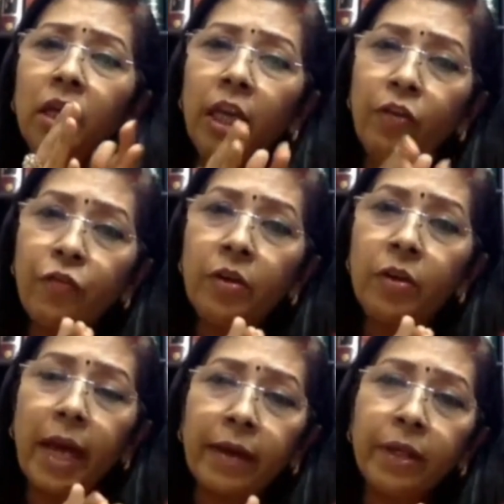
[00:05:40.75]
if an
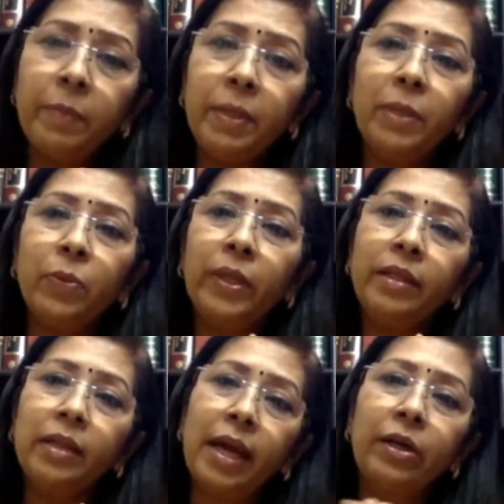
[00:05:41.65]
agreement between
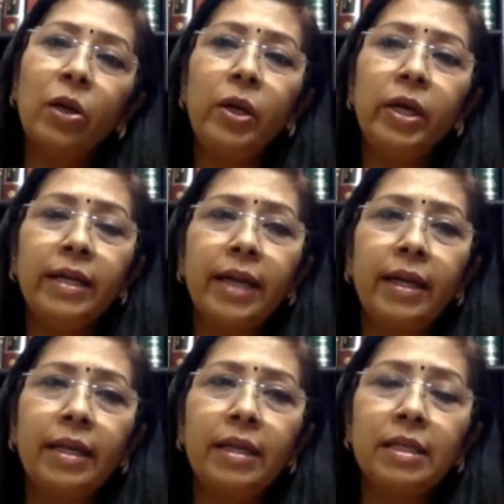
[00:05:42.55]
the landlord and
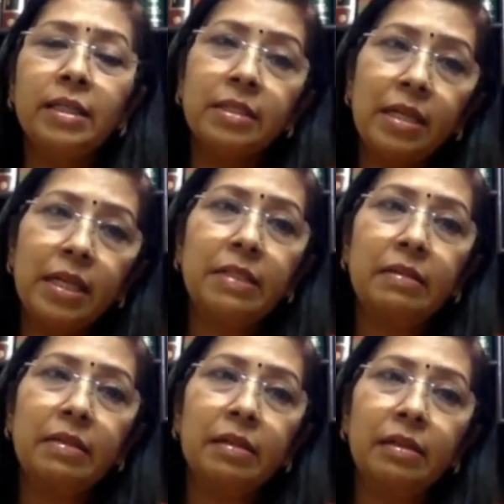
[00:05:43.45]
tenant is lease,